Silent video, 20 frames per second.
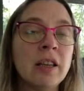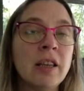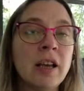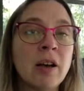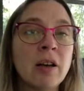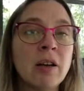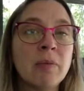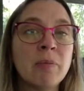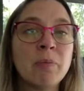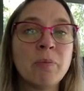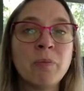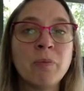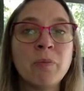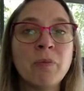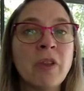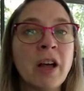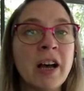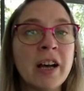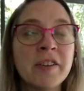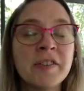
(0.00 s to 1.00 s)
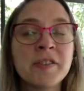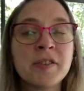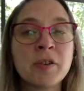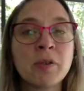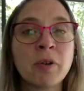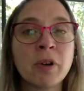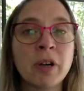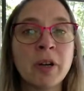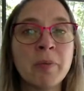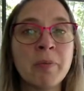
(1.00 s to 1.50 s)
That last
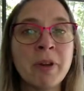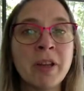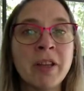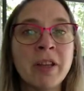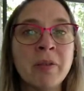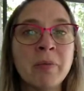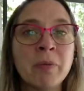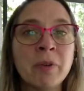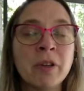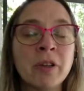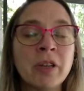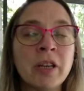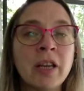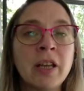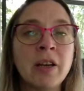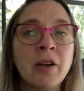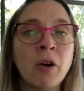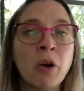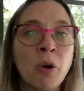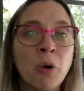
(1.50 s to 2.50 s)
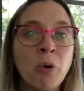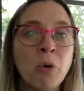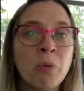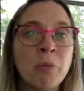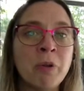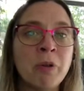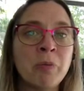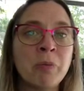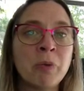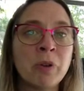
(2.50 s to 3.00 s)
story, man, it really hit
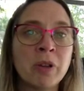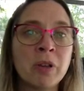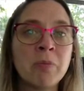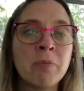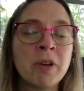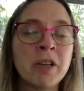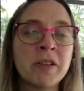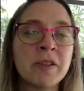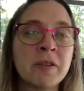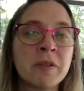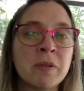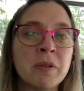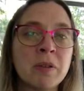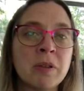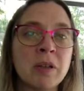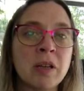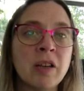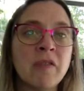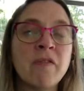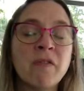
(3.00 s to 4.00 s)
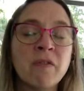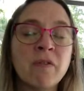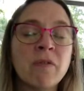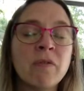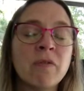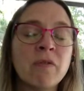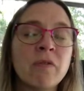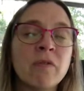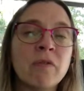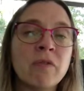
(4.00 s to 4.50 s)
home. It really meant it. It
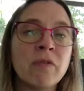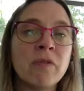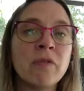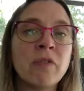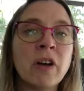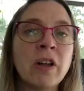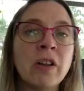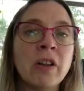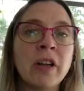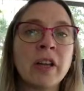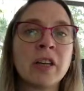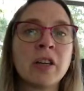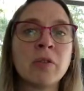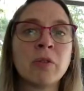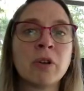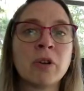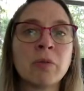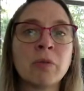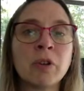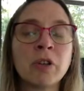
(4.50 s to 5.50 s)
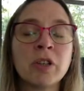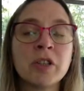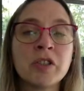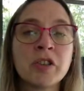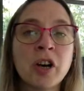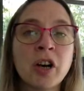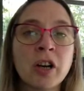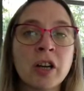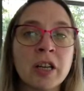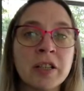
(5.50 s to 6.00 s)
felt like you were really
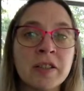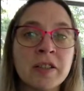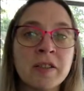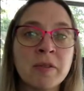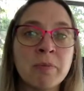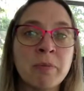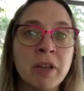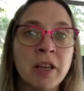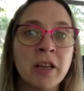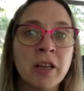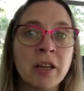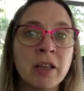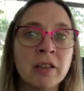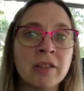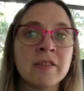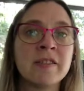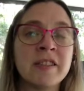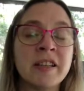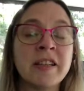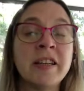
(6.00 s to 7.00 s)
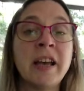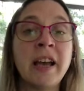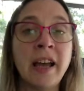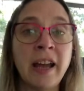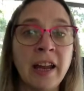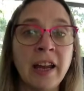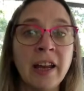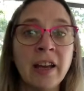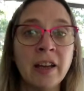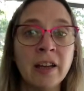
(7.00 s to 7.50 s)
talking to me
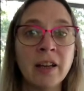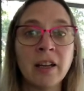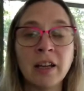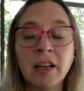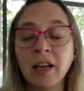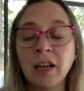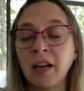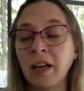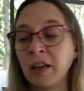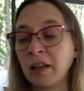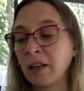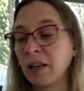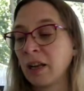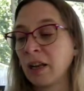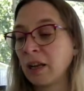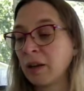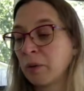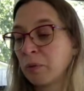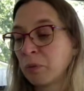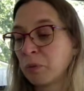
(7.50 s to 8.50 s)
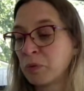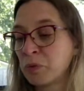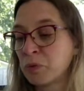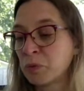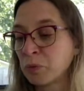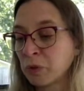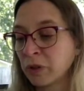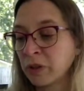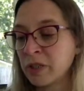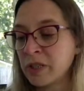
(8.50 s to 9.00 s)
today. I
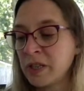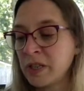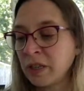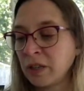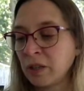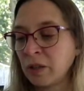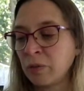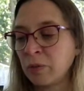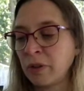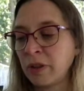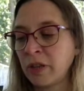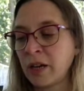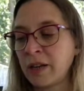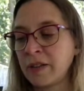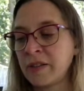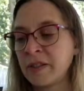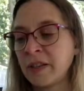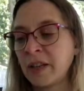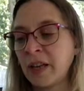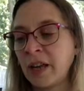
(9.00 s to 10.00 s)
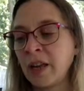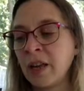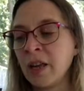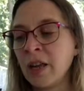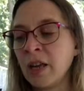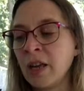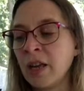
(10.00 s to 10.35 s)
was really dealing with that today.